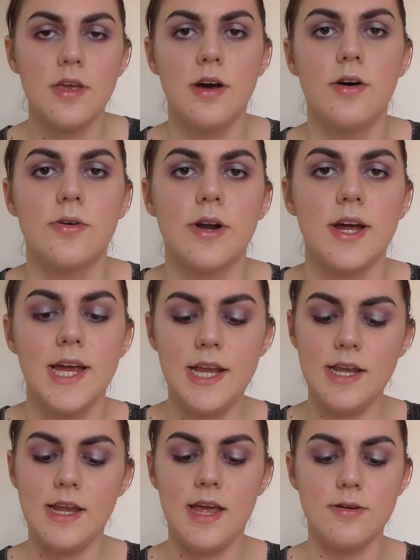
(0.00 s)

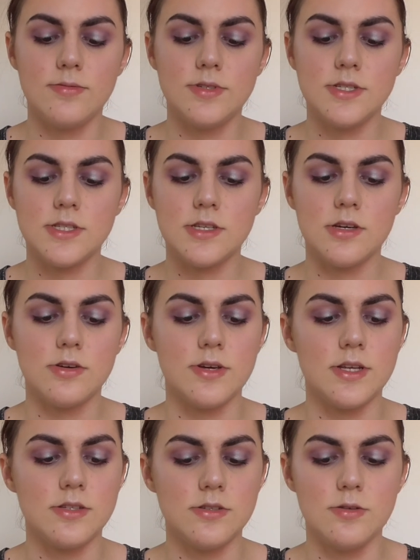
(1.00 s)
Alright, now I'm just
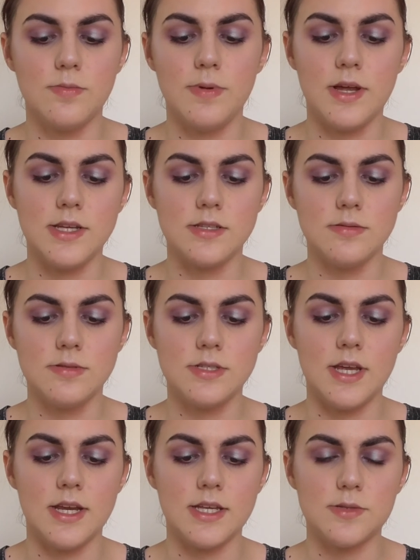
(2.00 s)
going to apply some
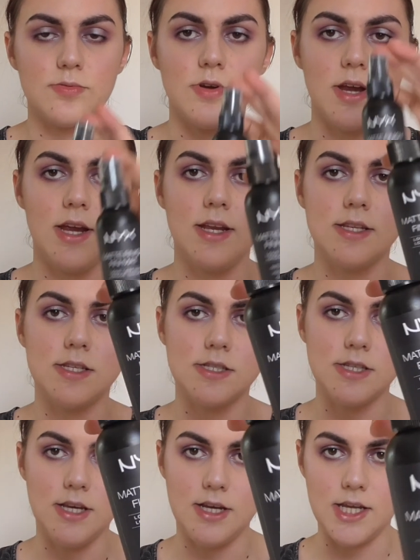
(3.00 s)
setting spray. This is
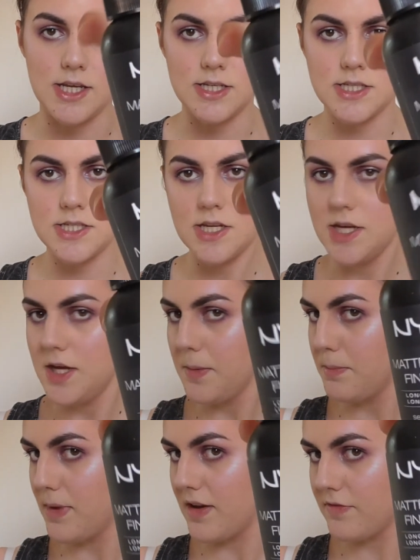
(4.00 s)
the NYX
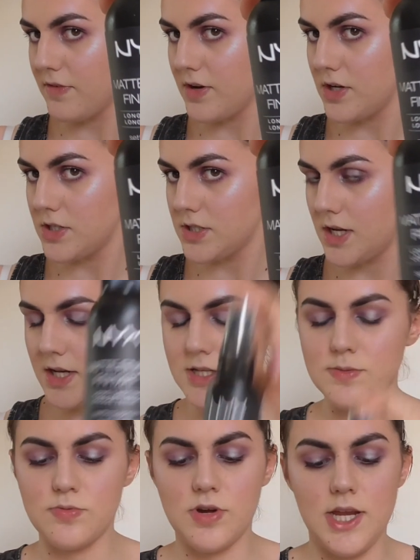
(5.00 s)
Matte Finish Setting
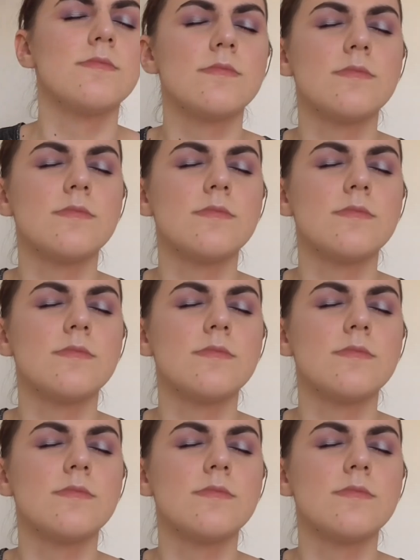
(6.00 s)
Spray.